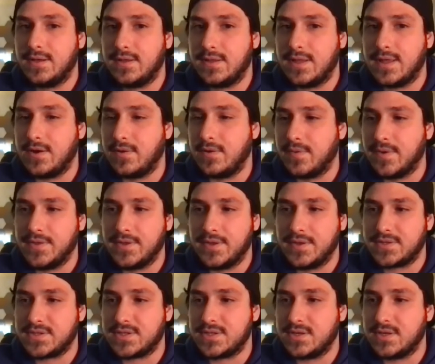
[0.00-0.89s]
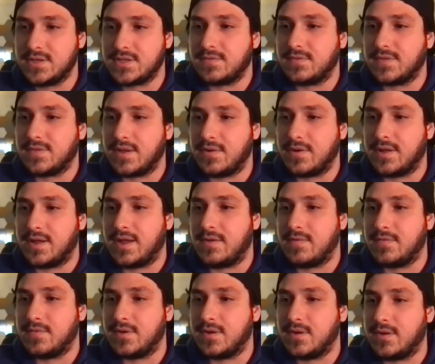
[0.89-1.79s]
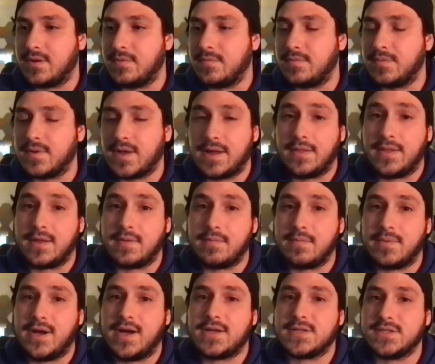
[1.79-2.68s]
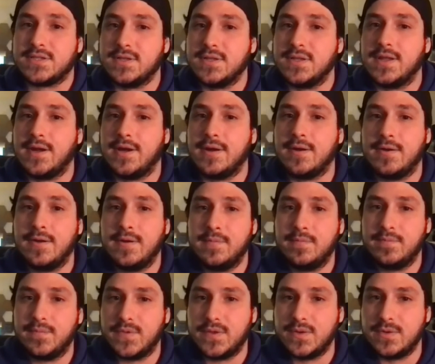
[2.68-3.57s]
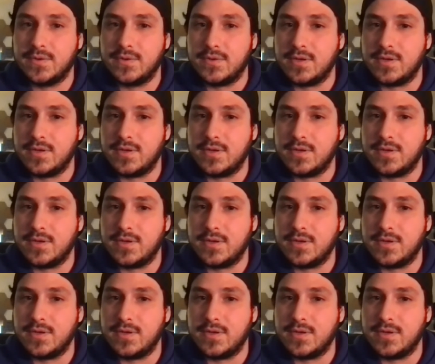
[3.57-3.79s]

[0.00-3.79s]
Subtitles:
They don't win those series if they don't have a guy like Bosh in there, who